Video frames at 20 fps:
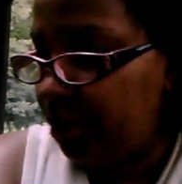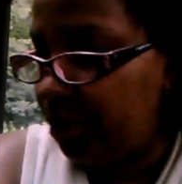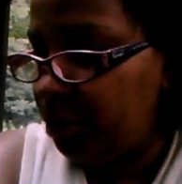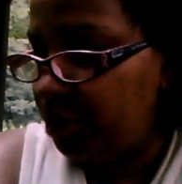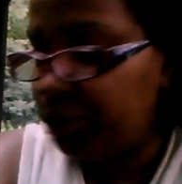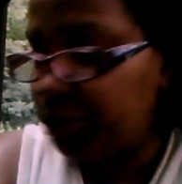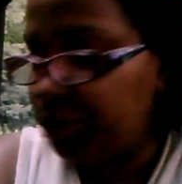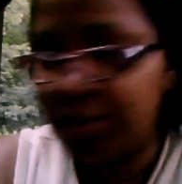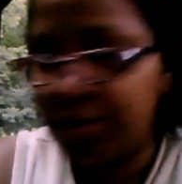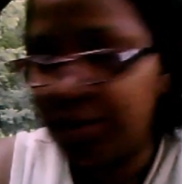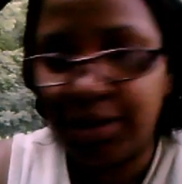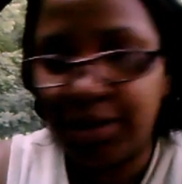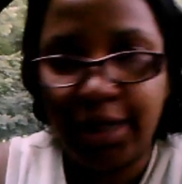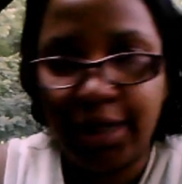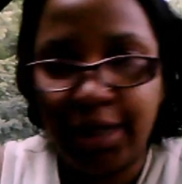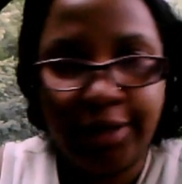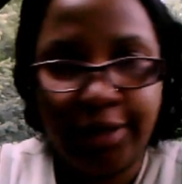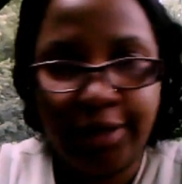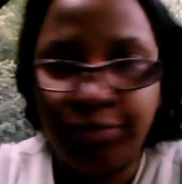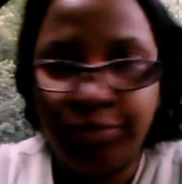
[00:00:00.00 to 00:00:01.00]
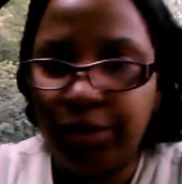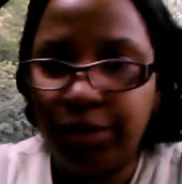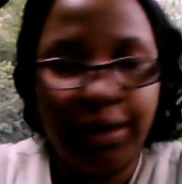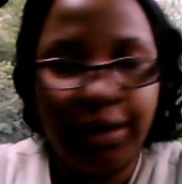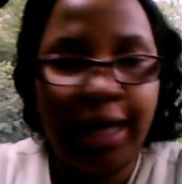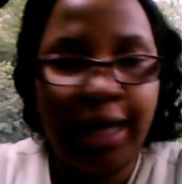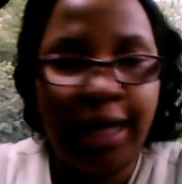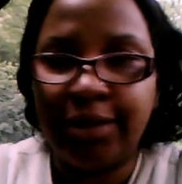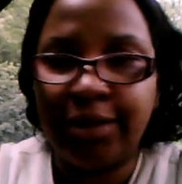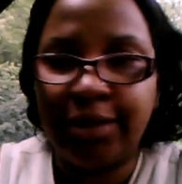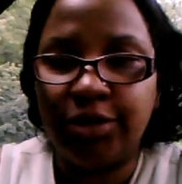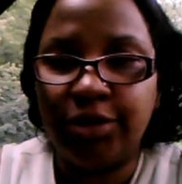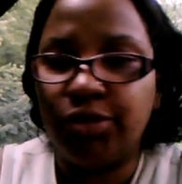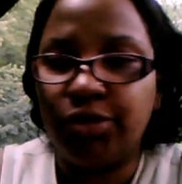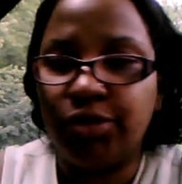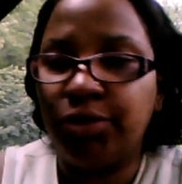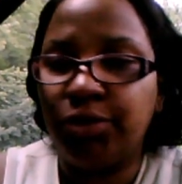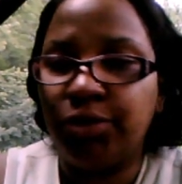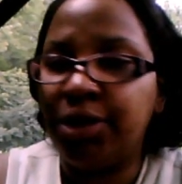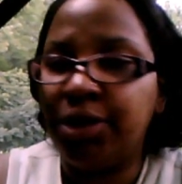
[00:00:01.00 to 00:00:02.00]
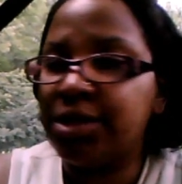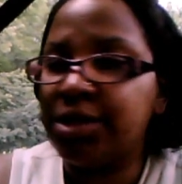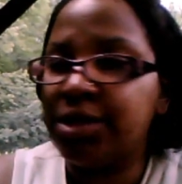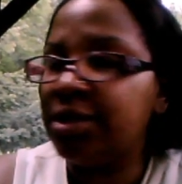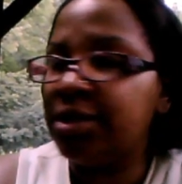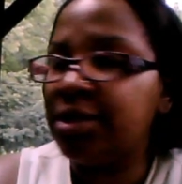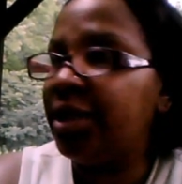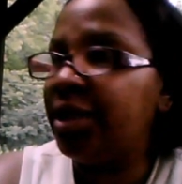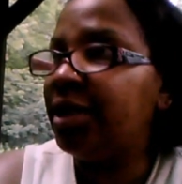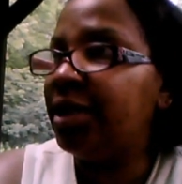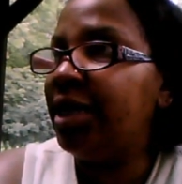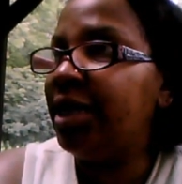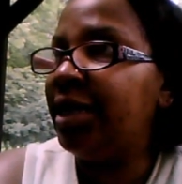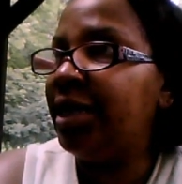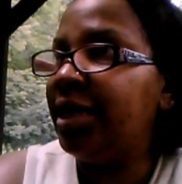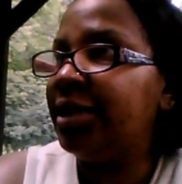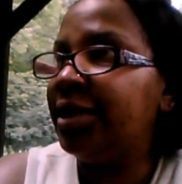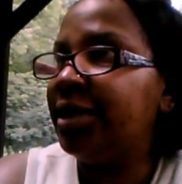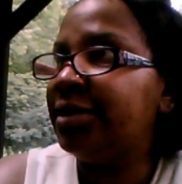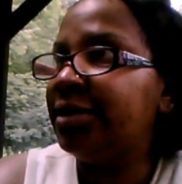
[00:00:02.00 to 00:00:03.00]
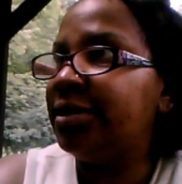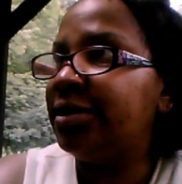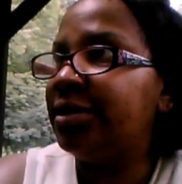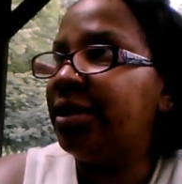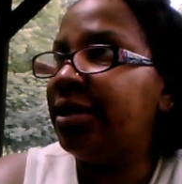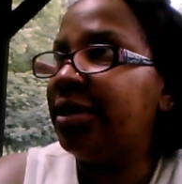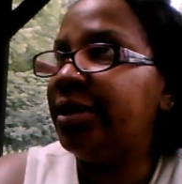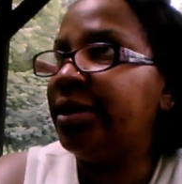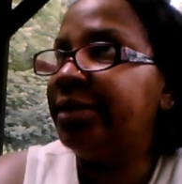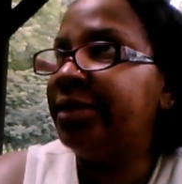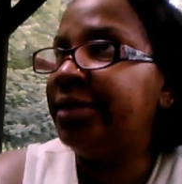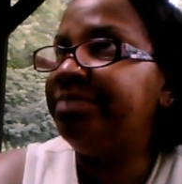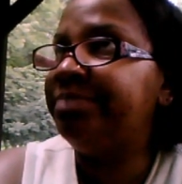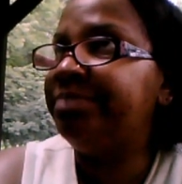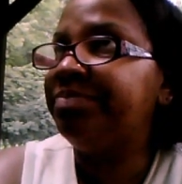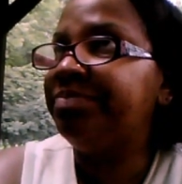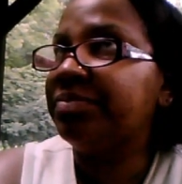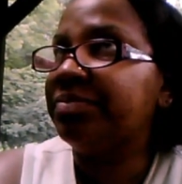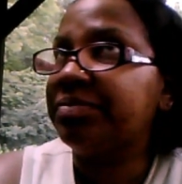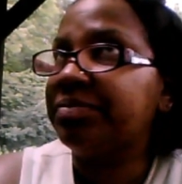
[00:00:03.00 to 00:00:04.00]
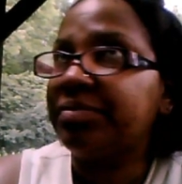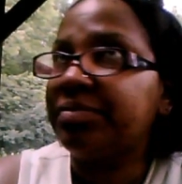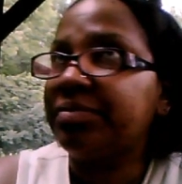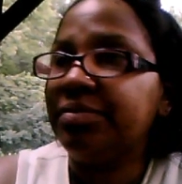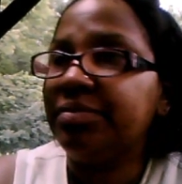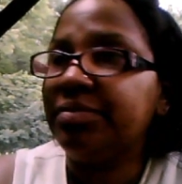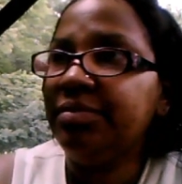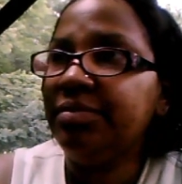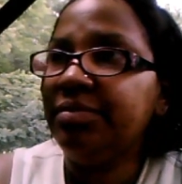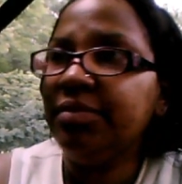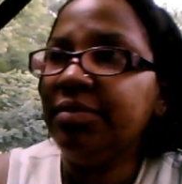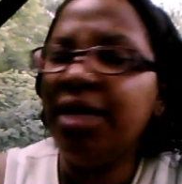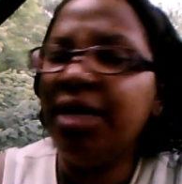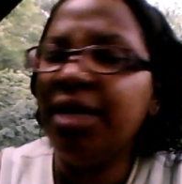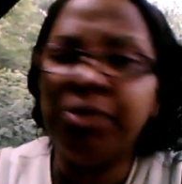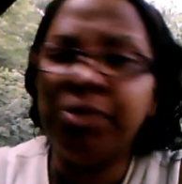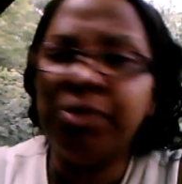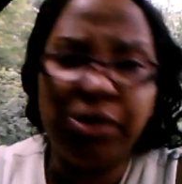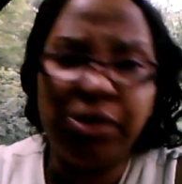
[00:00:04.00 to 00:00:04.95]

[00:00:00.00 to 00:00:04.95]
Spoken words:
emotions get really out of control yesterday, and I was